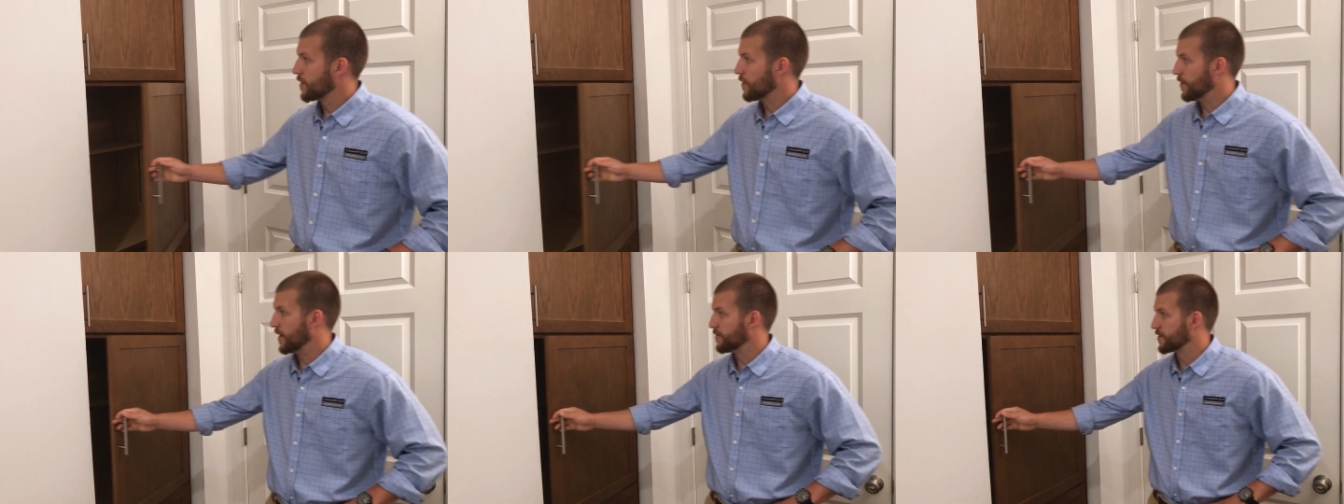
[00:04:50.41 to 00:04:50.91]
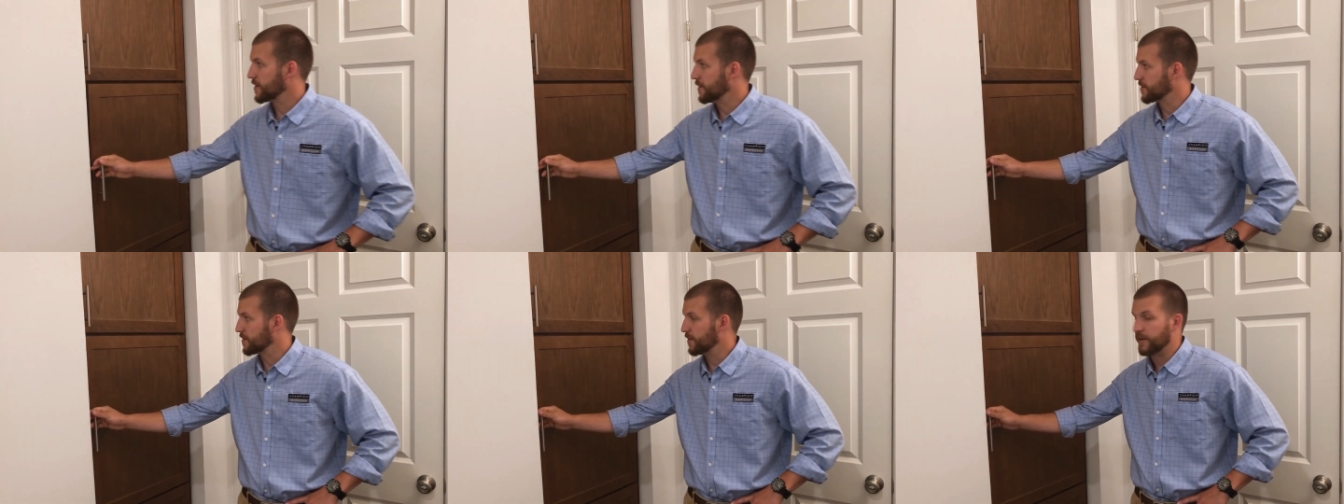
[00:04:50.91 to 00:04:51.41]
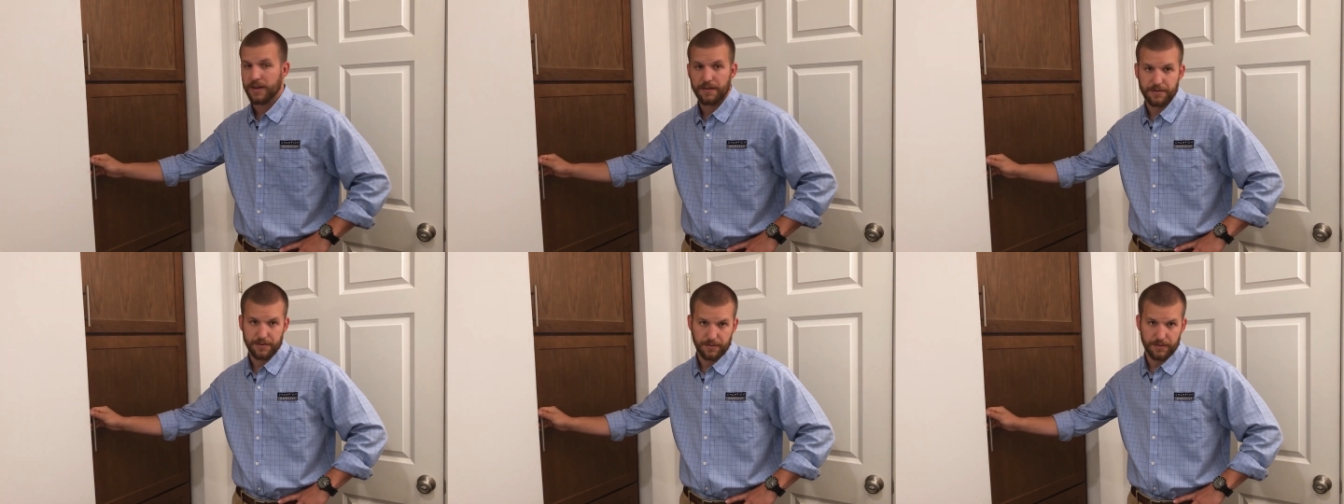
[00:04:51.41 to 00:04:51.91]
There never seems to be
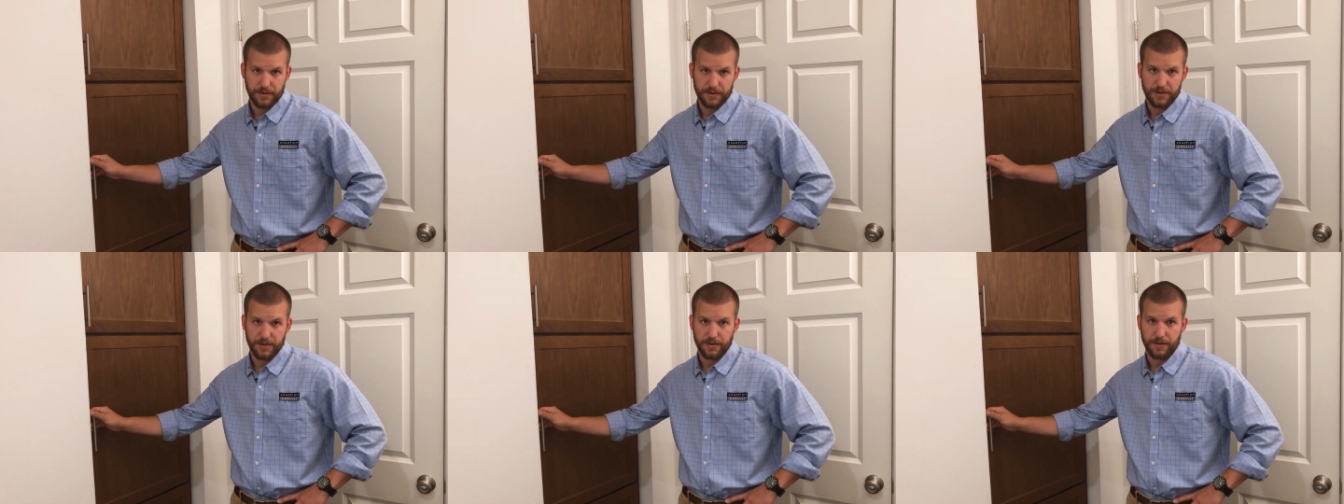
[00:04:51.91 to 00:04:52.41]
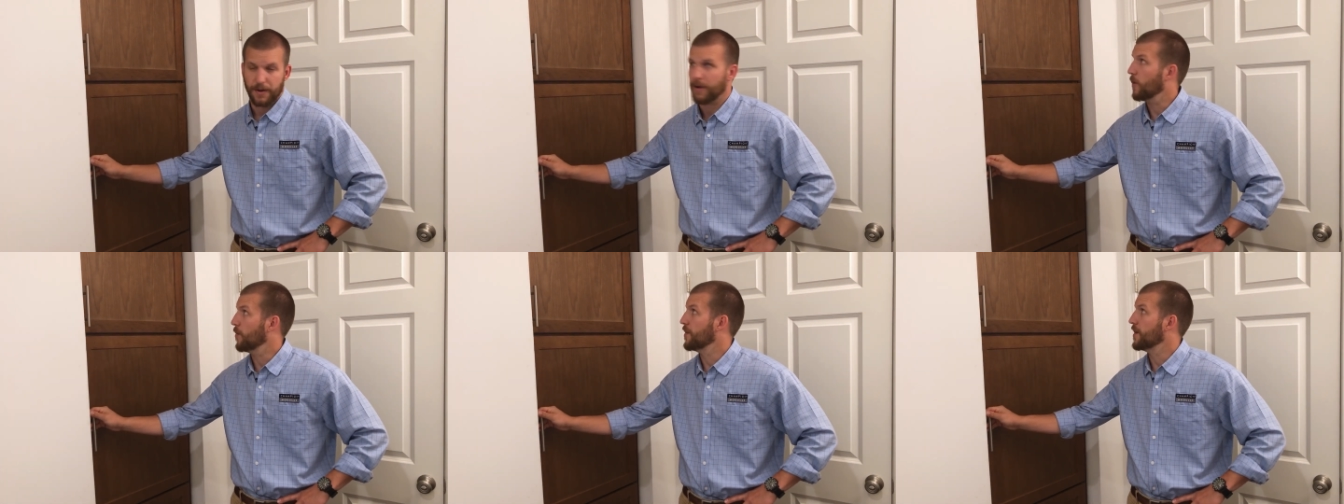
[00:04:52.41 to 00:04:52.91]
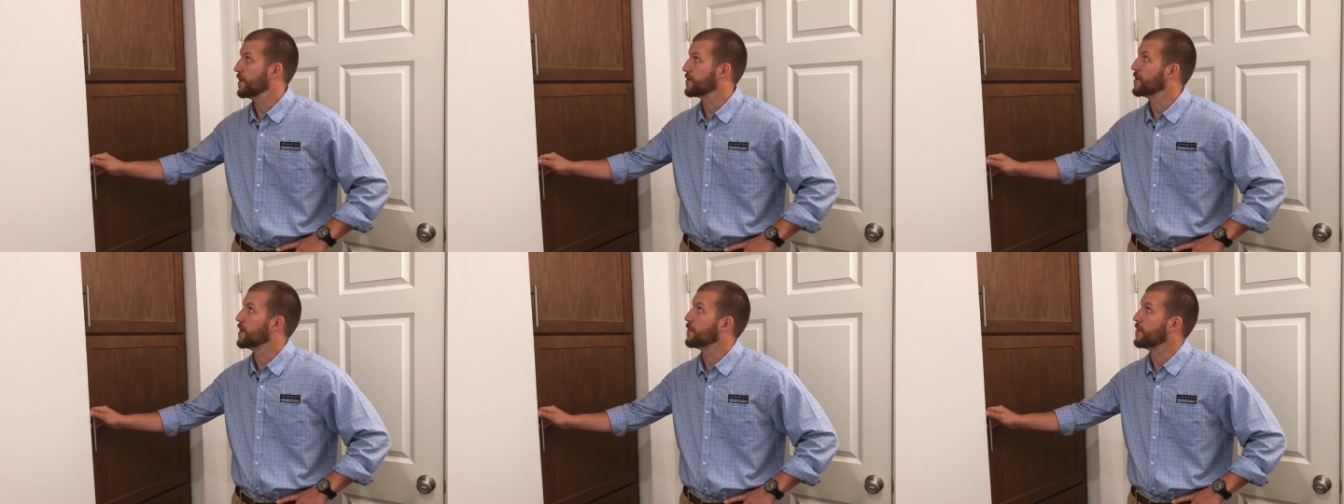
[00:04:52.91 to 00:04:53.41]
enough storage in your home and at
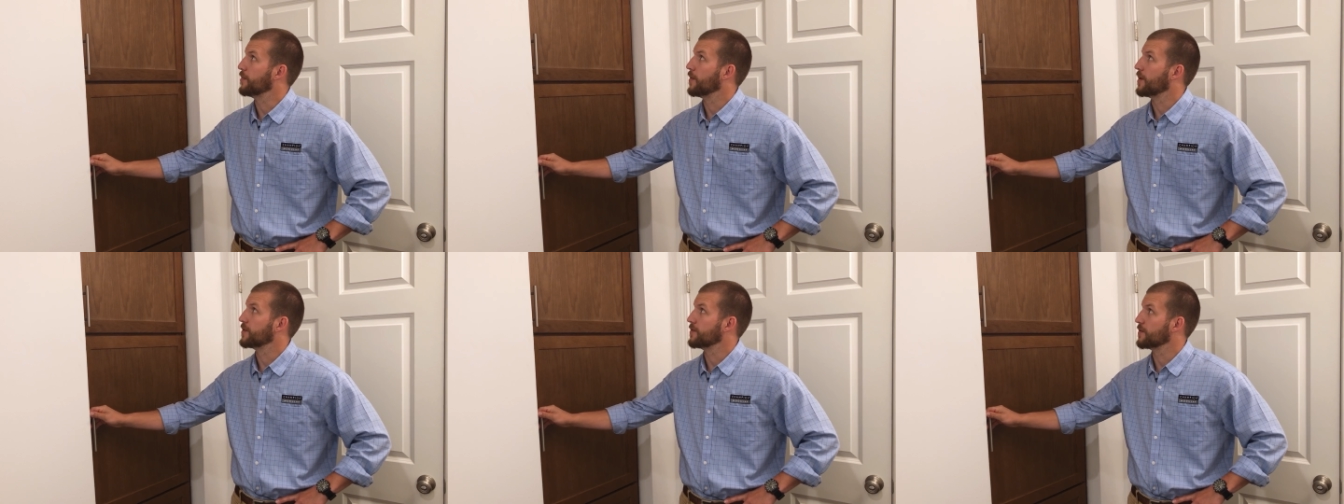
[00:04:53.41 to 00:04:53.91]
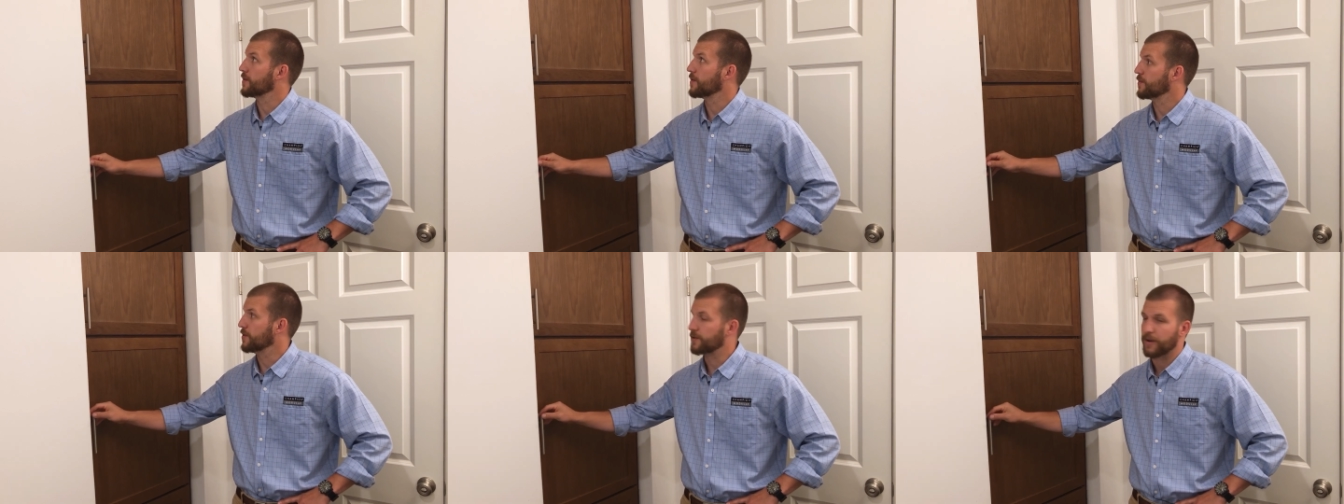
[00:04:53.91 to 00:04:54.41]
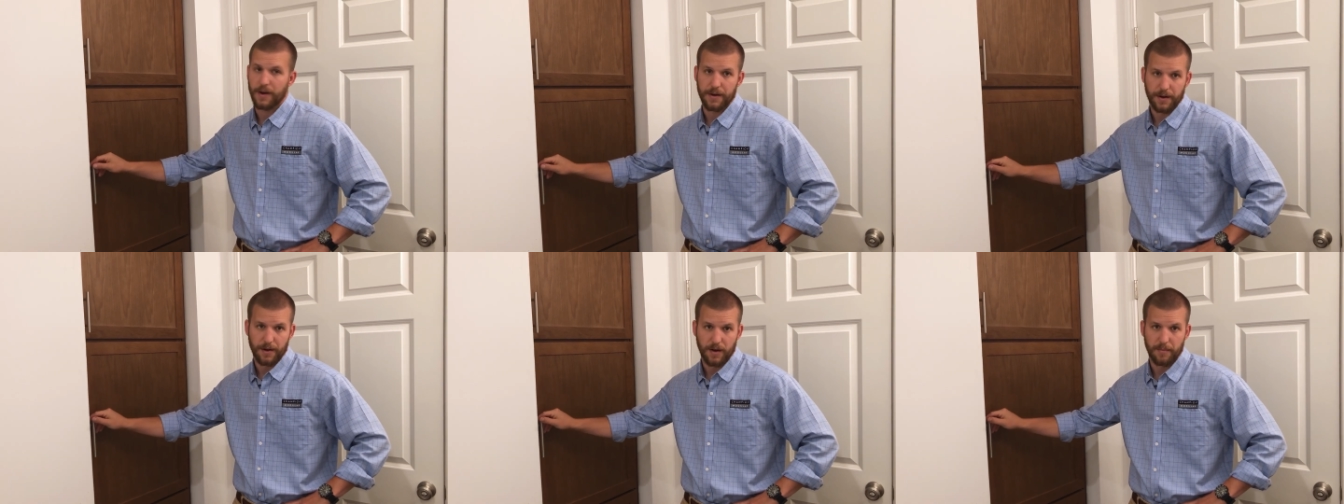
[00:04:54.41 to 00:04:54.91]
Champion Modular we try and
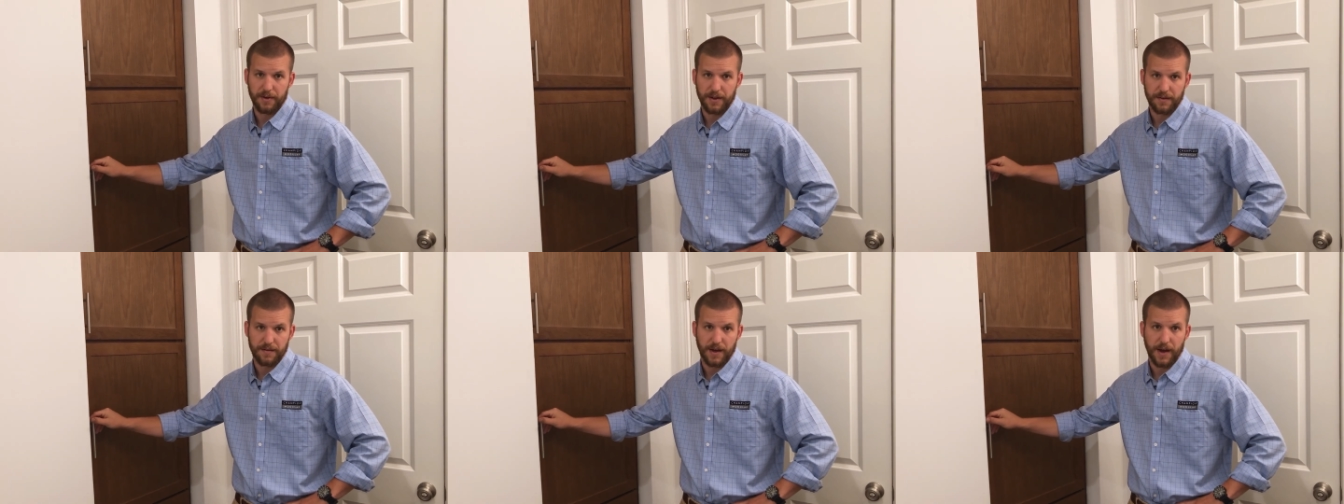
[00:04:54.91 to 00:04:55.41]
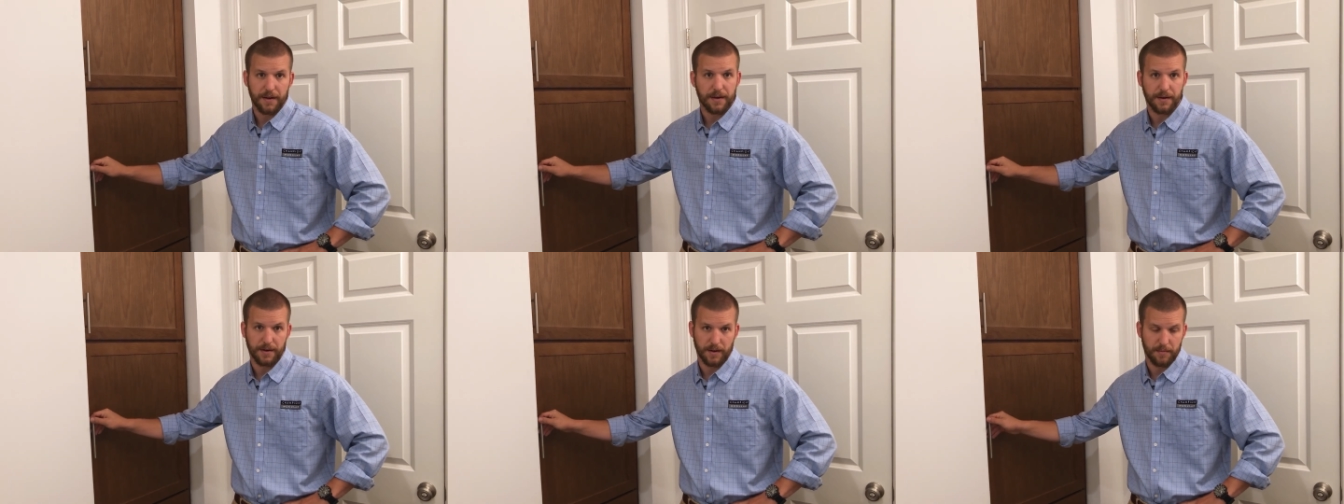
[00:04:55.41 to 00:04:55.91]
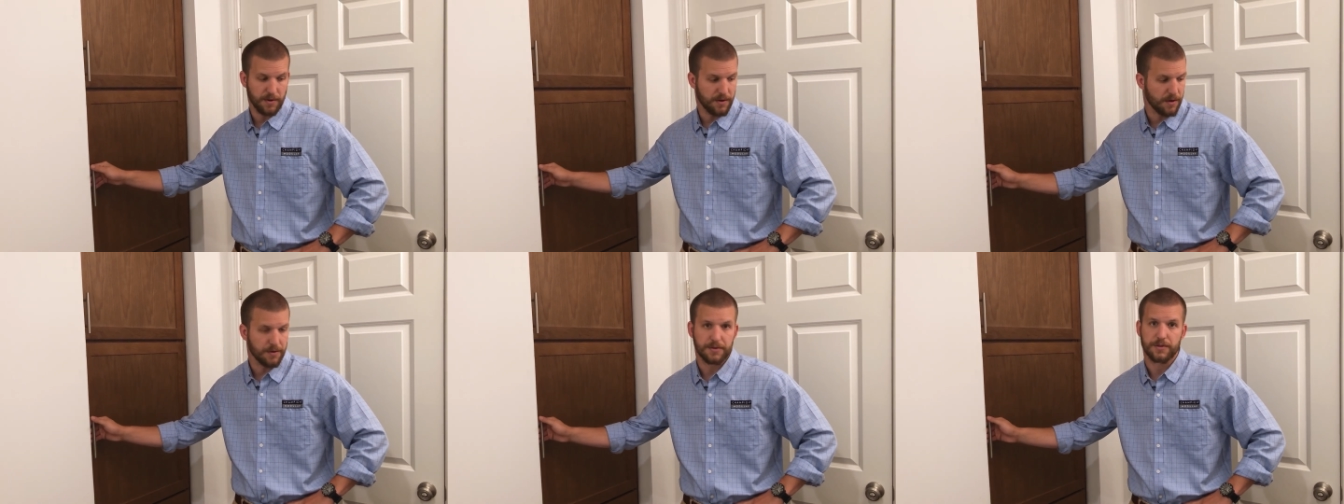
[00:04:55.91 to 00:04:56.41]
accommodate that and it can be
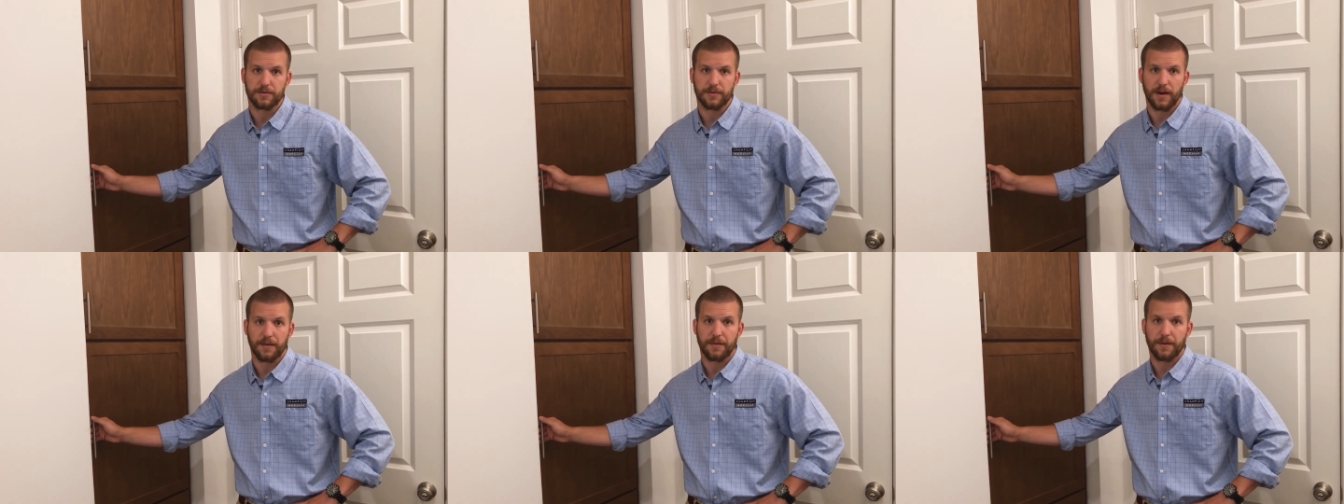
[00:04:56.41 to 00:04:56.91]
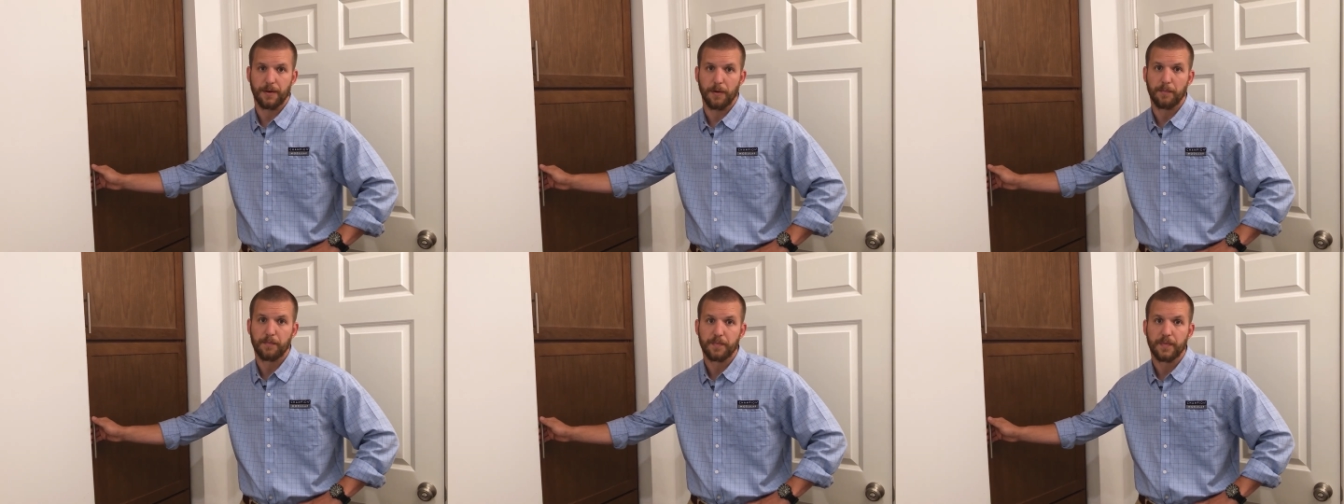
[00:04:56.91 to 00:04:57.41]
noticed throughout the home.